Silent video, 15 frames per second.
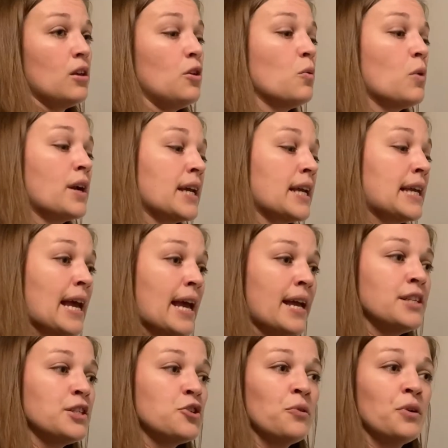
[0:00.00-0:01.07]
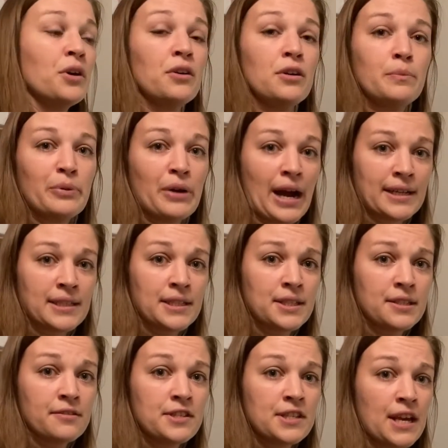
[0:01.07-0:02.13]
You want to get into a good
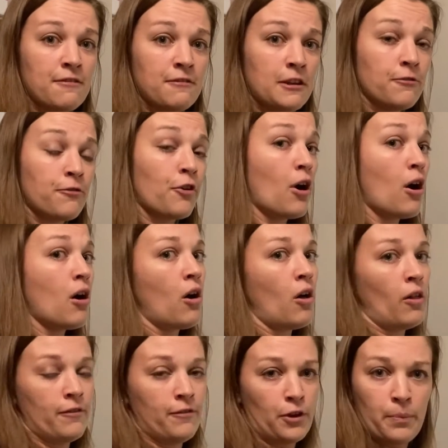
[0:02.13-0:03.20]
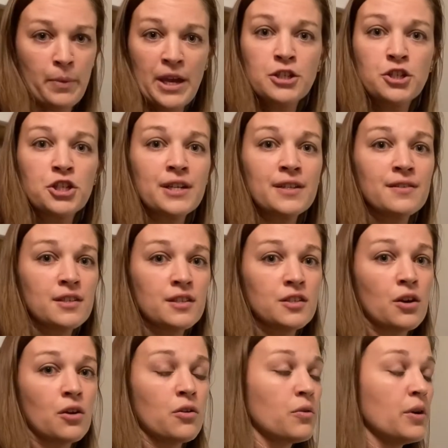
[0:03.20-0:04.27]
practice of safety for all of your patients.
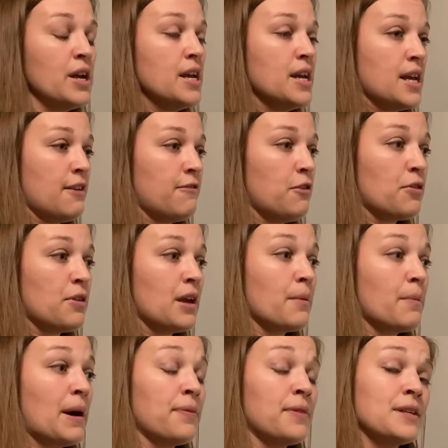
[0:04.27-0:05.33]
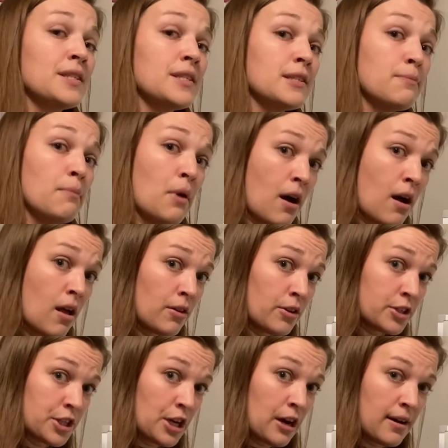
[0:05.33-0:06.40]
So if you think about the
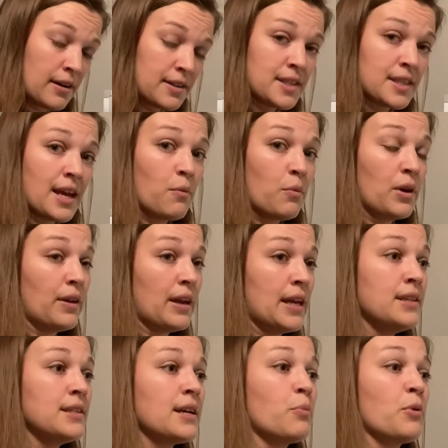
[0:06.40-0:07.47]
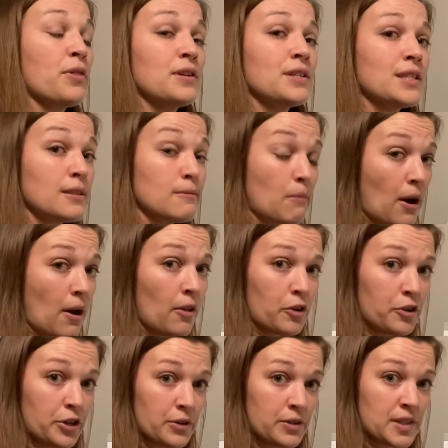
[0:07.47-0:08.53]
smaller dogs that will end up with a
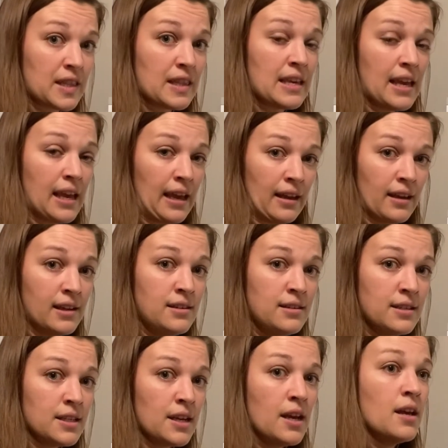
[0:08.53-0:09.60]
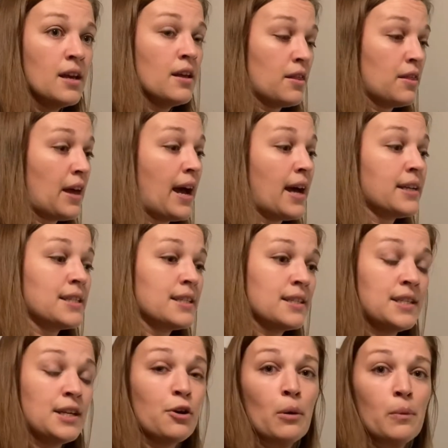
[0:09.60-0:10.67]
smaller dose in the end, that
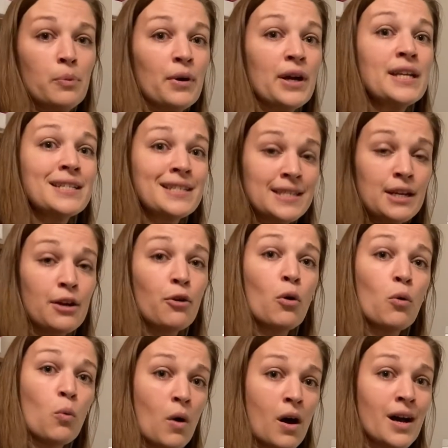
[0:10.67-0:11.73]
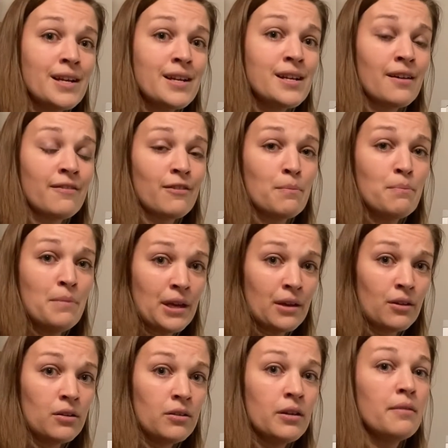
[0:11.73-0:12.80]
zero point zero one of a
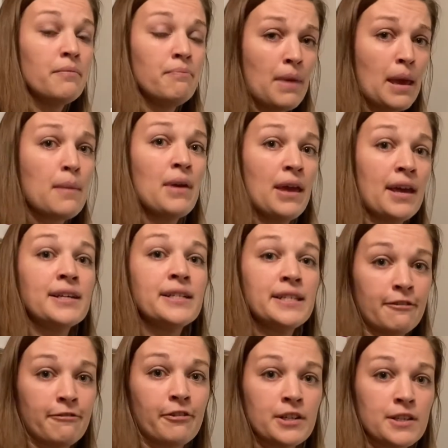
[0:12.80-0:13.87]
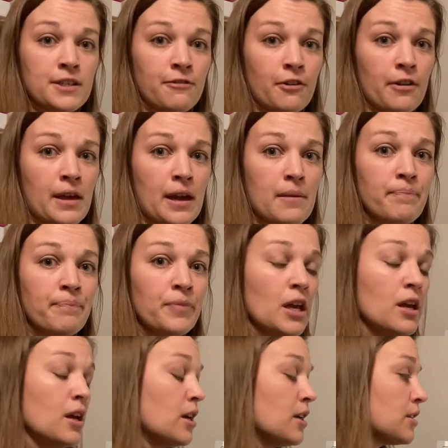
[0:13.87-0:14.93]
mil may make a difference for them.
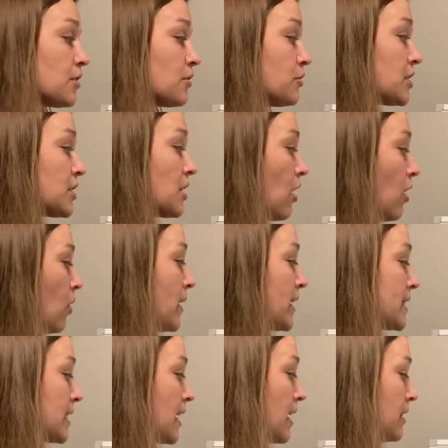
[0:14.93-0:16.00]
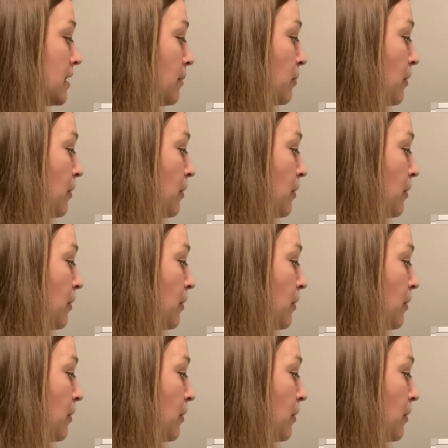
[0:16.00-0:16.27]
So just always get in the